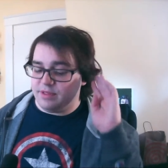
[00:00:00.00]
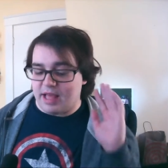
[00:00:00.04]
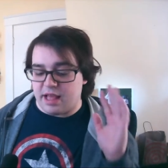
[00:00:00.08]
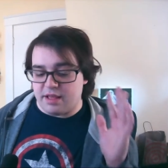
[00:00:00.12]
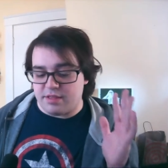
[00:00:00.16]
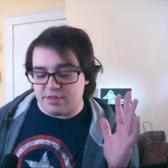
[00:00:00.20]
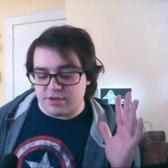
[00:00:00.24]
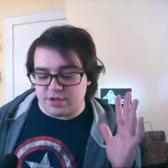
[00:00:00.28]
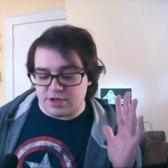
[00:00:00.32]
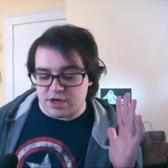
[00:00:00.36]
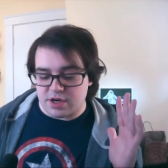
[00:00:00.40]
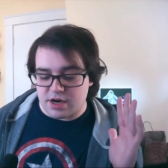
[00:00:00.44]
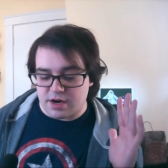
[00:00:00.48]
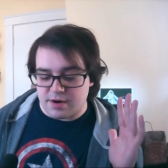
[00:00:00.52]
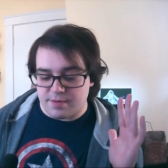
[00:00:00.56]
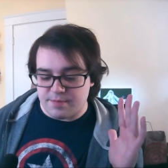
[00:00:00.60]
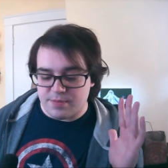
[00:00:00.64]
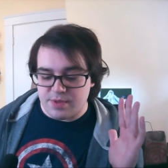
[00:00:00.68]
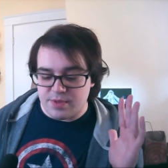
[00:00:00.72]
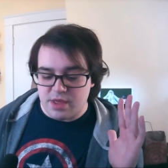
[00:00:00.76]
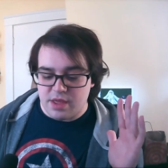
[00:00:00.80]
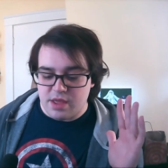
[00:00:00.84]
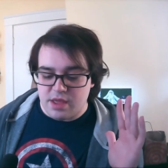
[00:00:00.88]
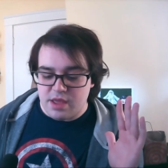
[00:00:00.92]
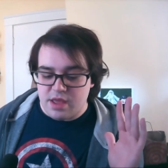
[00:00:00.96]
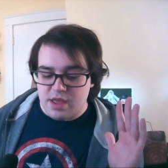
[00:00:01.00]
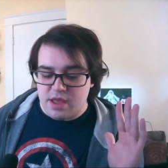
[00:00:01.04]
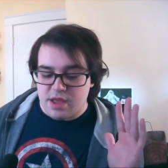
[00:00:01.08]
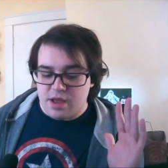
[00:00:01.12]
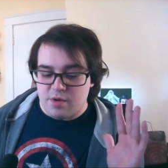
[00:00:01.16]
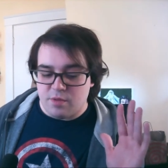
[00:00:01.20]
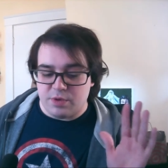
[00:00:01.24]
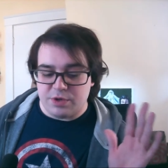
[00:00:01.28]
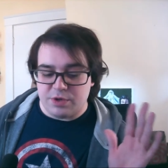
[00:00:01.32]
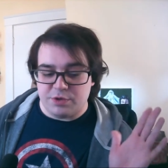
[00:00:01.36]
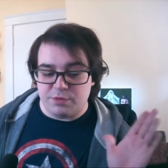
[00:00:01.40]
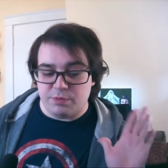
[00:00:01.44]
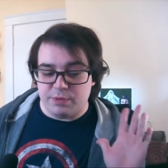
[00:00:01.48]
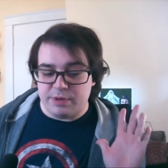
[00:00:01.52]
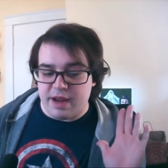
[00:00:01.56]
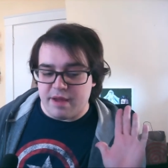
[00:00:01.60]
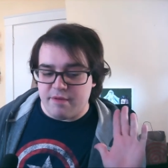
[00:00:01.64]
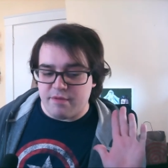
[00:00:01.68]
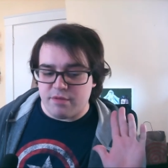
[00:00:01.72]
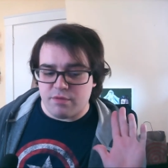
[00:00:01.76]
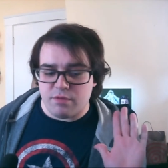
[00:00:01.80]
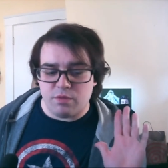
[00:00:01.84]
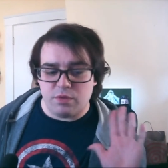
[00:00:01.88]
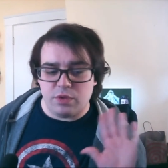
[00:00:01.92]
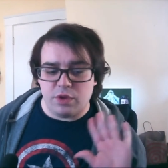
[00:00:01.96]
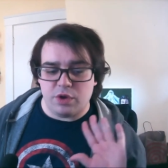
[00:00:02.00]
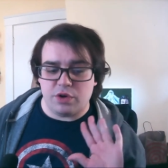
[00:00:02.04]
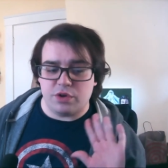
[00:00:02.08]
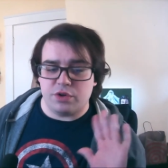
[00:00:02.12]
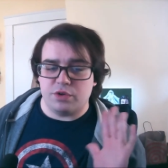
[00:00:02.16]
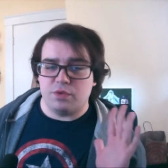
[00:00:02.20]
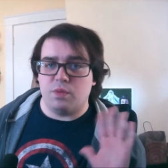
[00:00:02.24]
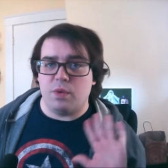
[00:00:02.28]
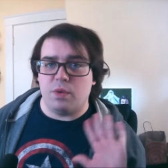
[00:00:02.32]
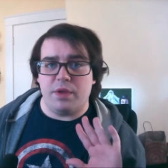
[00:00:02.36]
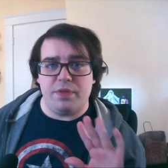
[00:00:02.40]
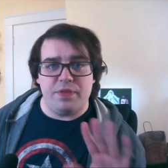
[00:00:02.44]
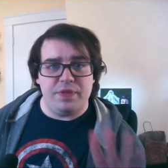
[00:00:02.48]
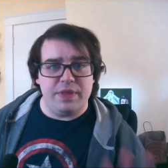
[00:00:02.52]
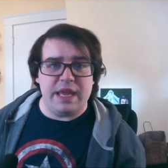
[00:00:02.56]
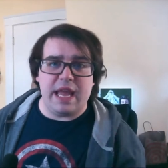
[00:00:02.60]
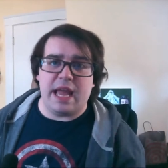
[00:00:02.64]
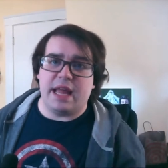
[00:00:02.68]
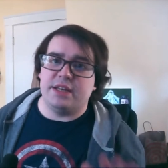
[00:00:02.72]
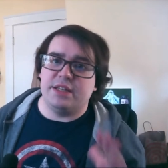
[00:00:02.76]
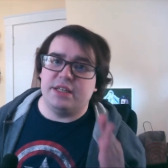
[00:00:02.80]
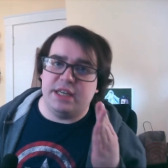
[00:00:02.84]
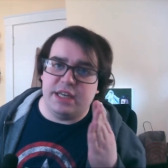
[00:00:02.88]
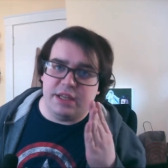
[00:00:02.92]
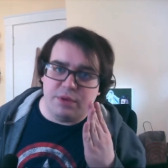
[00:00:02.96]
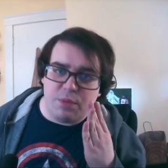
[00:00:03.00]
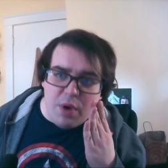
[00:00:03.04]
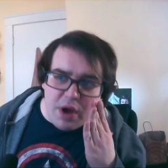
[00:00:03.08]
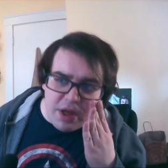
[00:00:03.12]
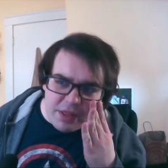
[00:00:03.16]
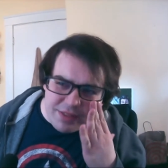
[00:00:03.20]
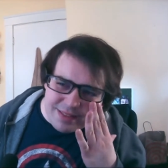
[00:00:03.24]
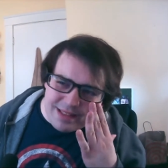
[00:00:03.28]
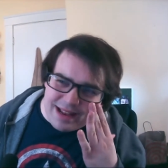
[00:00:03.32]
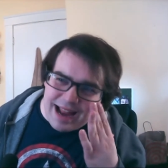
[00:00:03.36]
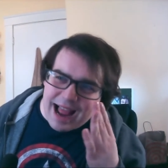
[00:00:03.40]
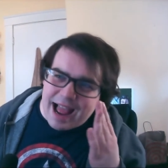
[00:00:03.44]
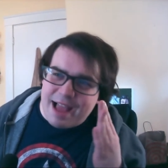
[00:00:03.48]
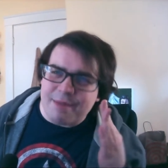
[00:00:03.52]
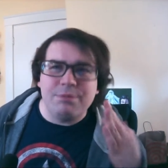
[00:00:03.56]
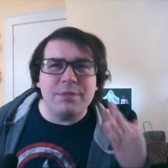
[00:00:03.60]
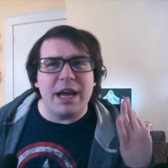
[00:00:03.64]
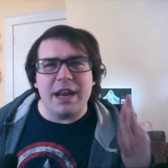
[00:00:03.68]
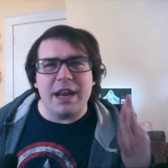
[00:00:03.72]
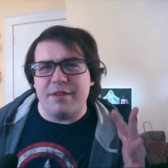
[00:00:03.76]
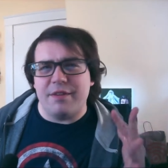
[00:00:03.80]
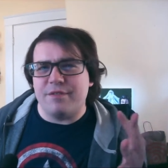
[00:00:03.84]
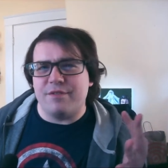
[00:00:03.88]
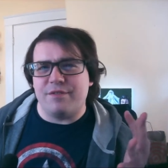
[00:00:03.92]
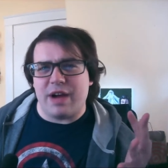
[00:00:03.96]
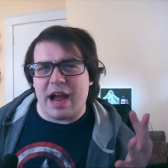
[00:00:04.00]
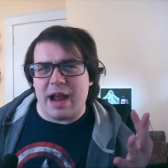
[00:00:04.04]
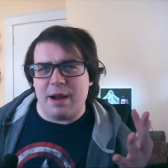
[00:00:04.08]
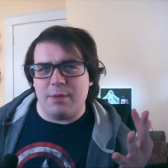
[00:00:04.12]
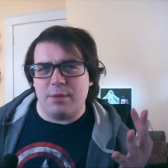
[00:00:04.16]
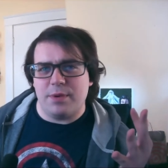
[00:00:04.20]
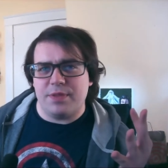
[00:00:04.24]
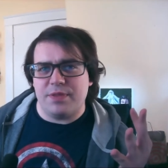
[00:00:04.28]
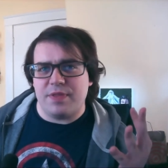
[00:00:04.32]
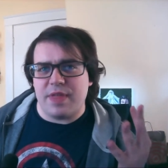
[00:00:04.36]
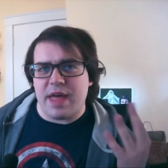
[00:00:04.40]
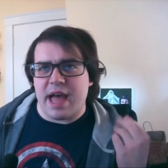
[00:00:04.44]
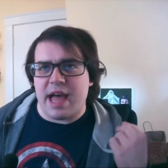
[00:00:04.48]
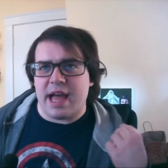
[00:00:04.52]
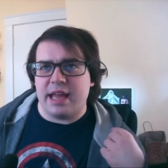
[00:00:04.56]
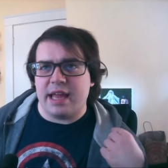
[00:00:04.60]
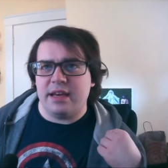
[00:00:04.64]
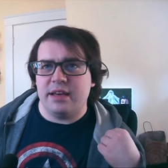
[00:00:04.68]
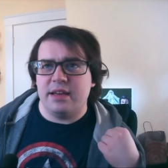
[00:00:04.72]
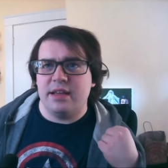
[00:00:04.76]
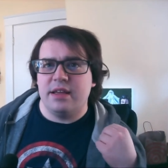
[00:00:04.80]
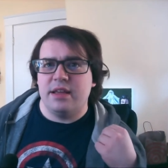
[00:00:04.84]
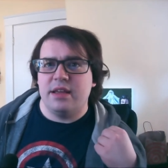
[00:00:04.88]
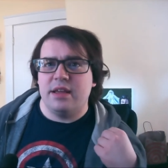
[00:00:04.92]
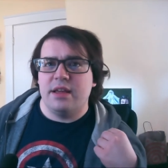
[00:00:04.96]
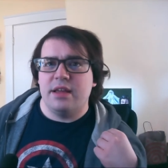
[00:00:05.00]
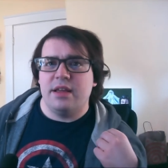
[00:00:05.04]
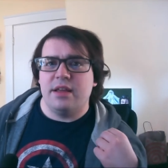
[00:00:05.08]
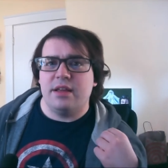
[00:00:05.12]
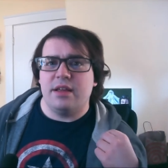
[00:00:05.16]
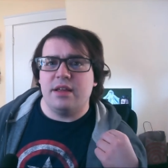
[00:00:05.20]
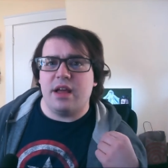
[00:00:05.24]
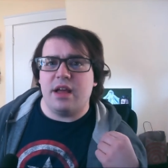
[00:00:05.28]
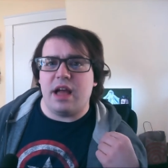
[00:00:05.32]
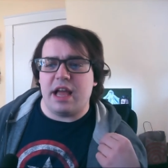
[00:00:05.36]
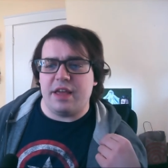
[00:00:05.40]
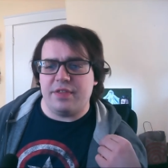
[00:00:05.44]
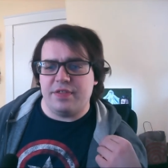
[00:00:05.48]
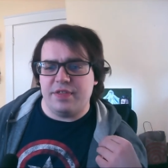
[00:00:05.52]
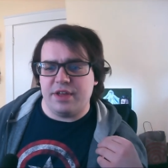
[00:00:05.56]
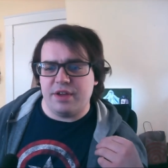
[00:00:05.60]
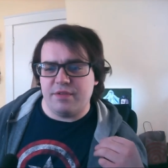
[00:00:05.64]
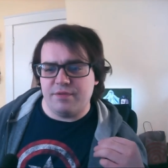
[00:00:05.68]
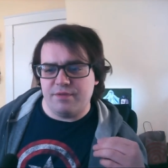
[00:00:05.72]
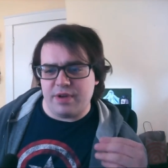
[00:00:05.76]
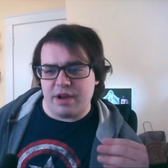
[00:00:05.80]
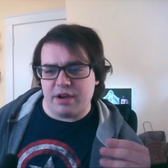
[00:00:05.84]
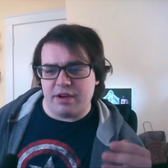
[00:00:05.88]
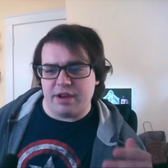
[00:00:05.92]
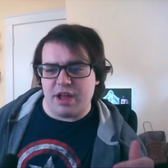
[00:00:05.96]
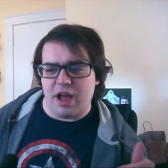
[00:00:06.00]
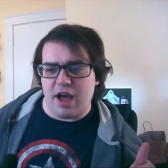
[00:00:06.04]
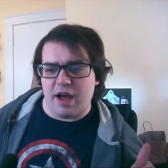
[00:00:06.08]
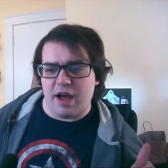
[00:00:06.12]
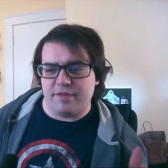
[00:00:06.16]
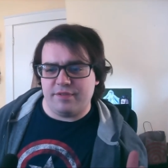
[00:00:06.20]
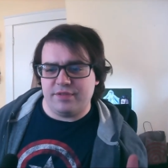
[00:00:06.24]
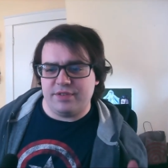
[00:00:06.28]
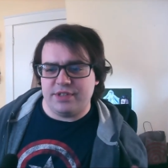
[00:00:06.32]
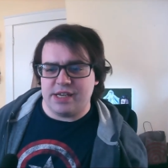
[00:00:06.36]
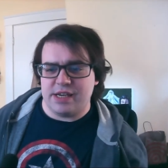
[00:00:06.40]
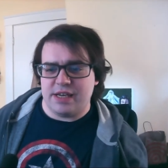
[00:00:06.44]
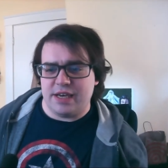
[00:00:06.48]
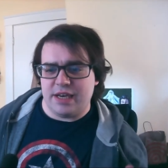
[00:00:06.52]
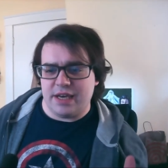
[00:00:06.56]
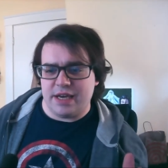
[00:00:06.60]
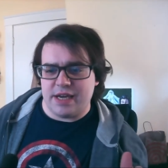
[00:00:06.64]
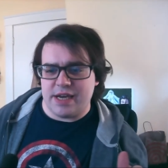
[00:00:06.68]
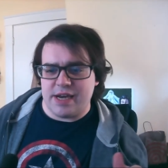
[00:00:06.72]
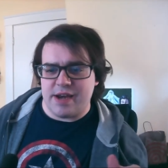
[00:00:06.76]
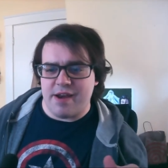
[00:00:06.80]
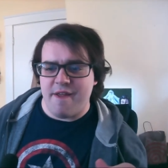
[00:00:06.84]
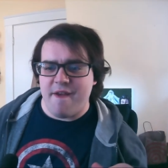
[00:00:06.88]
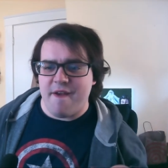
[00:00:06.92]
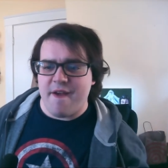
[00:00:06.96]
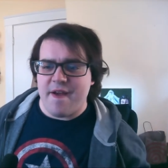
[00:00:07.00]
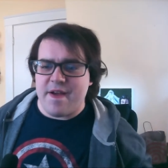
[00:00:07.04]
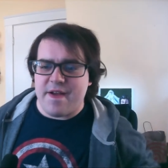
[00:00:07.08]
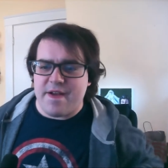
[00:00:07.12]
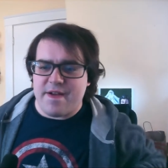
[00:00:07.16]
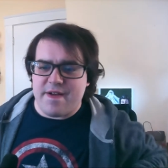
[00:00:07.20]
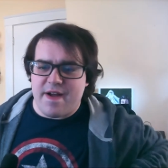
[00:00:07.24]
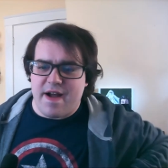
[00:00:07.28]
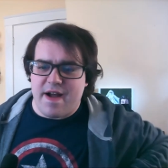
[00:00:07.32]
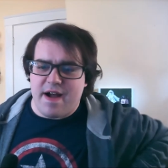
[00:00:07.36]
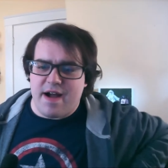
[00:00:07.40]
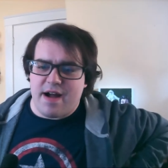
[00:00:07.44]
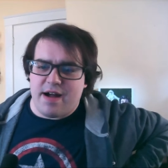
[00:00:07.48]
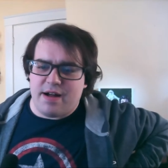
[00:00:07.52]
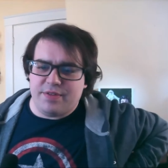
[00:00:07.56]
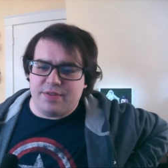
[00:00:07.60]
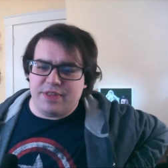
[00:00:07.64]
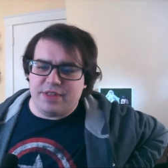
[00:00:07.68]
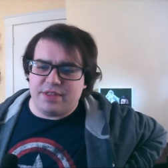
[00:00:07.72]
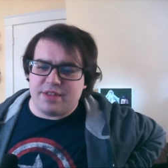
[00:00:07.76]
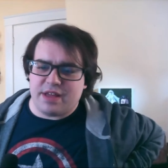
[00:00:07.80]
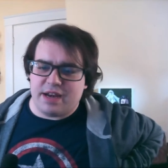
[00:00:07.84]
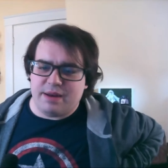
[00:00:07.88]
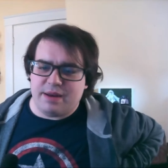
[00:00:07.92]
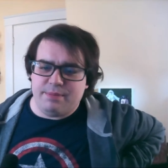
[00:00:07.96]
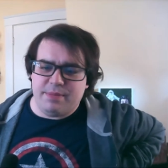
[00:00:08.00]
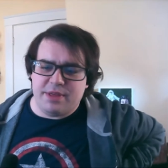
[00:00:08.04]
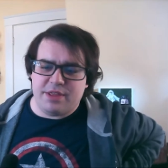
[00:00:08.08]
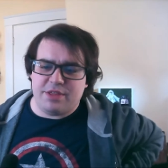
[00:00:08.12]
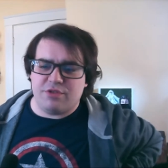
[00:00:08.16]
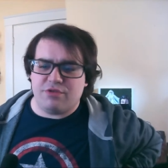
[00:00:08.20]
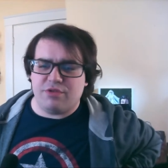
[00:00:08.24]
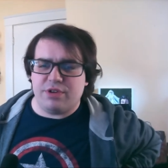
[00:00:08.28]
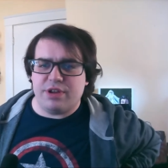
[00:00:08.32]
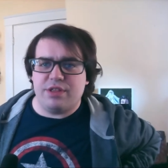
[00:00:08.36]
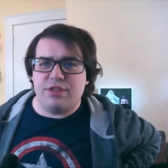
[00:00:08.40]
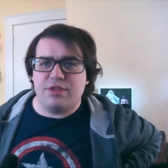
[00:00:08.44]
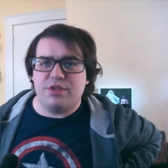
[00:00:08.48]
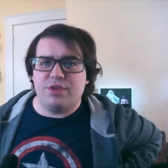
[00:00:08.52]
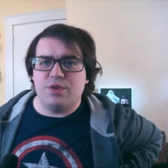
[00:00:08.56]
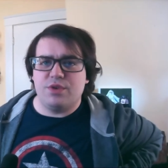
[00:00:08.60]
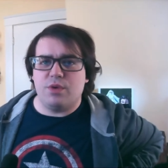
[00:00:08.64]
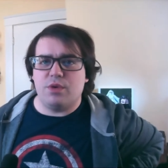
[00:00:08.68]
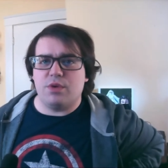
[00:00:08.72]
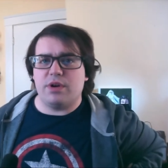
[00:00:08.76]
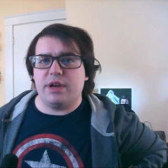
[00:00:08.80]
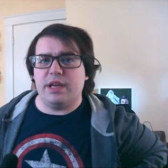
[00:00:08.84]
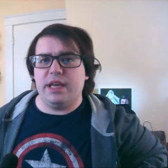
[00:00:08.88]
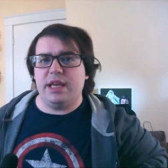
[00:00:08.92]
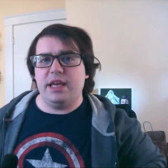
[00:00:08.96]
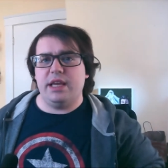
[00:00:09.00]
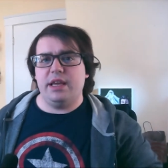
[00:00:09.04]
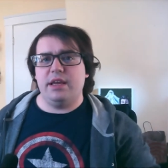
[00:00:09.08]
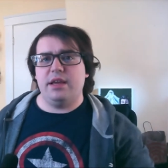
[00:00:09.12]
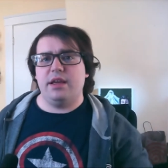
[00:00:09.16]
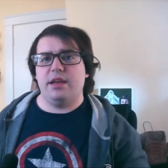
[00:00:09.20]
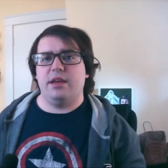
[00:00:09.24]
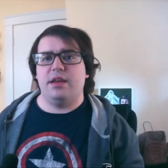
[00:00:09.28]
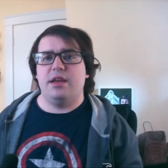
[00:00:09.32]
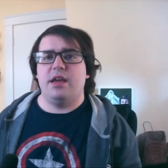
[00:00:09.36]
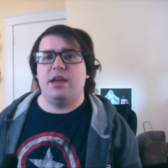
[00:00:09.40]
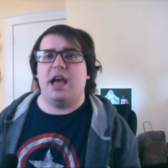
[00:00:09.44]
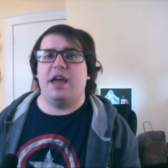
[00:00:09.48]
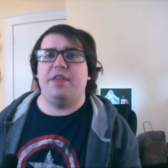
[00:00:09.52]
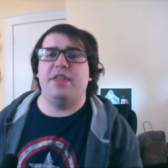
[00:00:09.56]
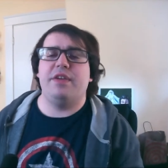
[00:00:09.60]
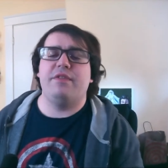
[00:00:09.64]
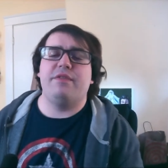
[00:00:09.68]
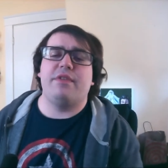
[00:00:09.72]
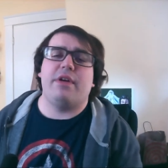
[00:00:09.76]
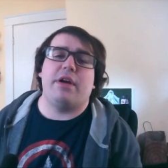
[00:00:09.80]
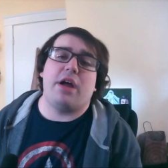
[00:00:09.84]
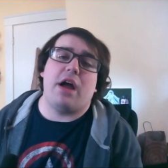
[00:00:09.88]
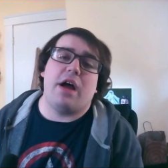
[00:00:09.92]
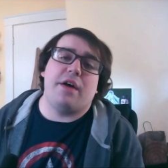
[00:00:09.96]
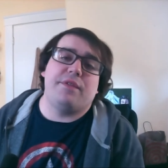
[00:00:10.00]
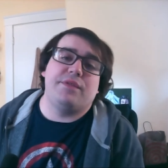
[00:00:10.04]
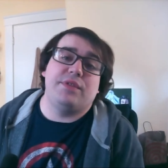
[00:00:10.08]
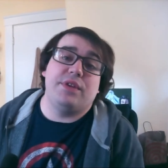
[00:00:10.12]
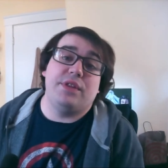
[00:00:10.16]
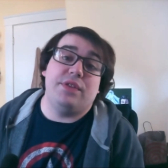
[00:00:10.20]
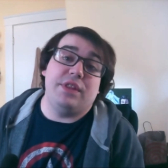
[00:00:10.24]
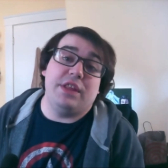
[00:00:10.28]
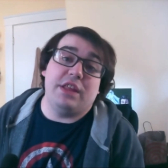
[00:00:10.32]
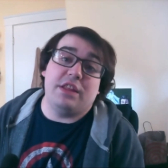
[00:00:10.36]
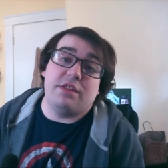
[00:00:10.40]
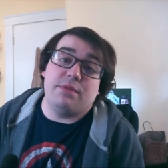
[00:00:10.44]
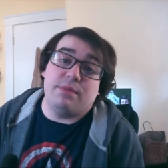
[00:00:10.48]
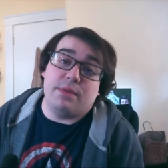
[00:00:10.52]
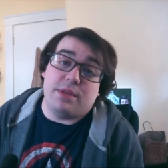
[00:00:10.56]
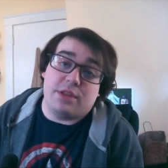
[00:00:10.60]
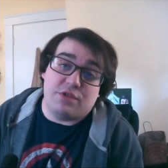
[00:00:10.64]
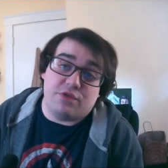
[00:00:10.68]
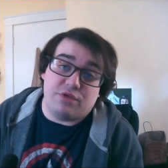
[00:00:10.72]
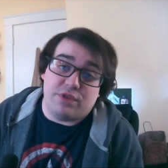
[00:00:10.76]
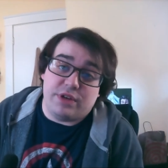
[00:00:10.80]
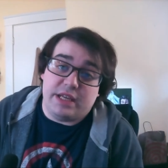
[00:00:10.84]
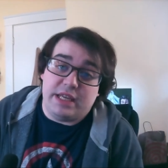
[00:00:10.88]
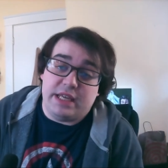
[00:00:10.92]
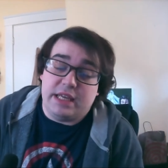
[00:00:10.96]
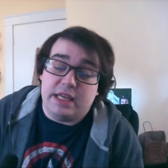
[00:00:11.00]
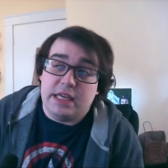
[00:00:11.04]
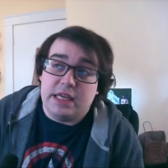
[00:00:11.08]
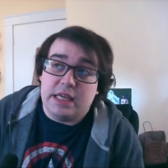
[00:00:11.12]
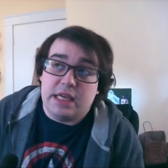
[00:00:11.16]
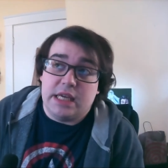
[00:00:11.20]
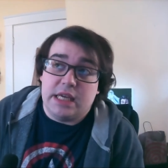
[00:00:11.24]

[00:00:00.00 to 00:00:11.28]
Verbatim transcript: possessed her, which we never learned what the entity was, and I'm kind of fine with that. I think very often uh, these kind of mystery story, I think very often these mystery